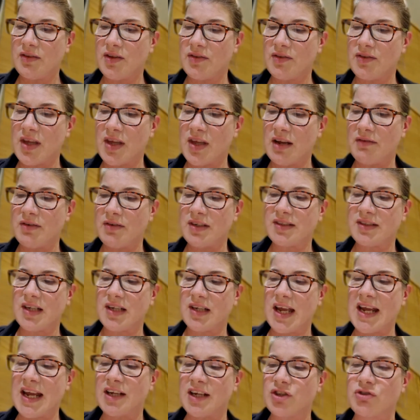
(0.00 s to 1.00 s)
there is
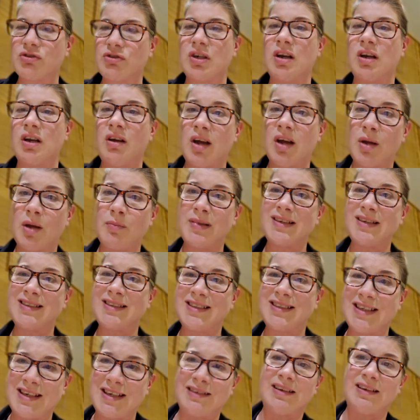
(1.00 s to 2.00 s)
extra
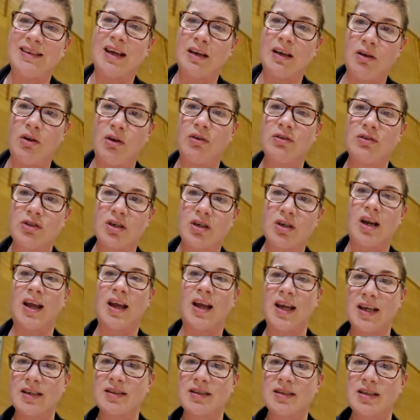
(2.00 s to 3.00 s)
liability in that
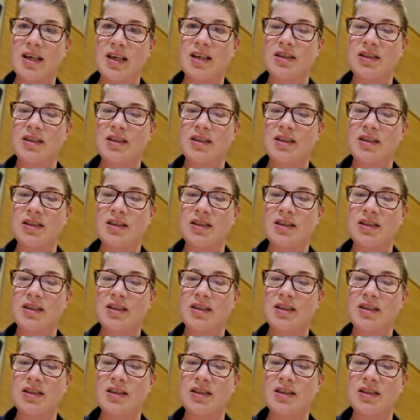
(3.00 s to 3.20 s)
contract